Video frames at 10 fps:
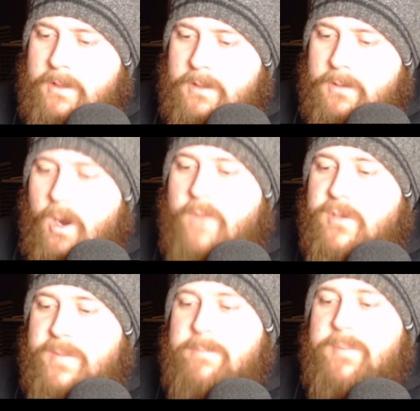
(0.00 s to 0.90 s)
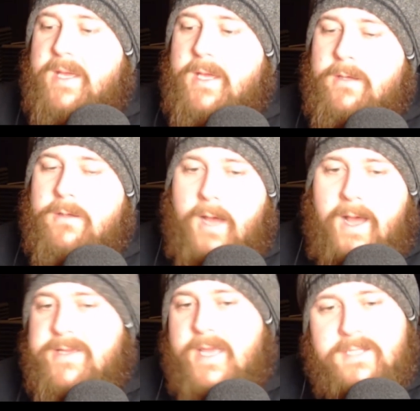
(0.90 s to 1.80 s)
Where have you been, Piggy?
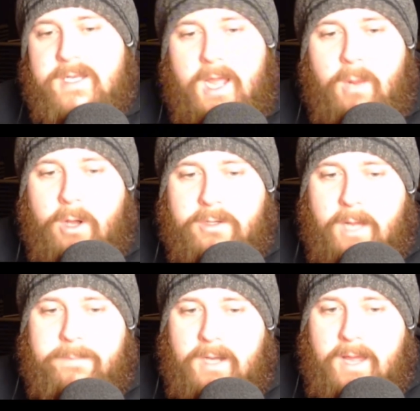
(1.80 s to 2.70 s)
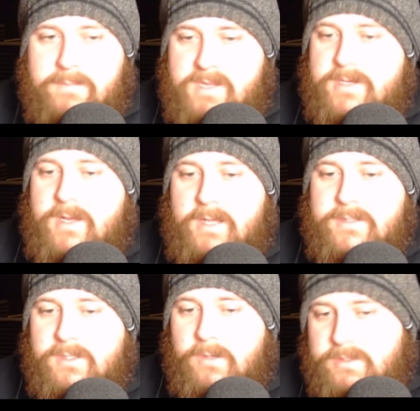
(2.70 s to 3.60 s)
Yesterday I woke up at like midnight,
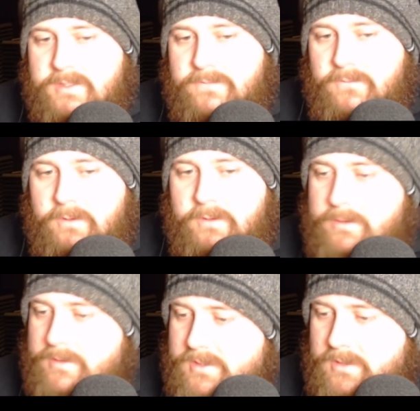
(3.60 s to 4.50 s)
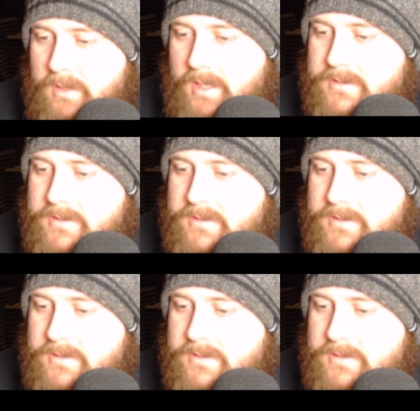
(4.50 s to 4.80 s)
so I just thought it's too late to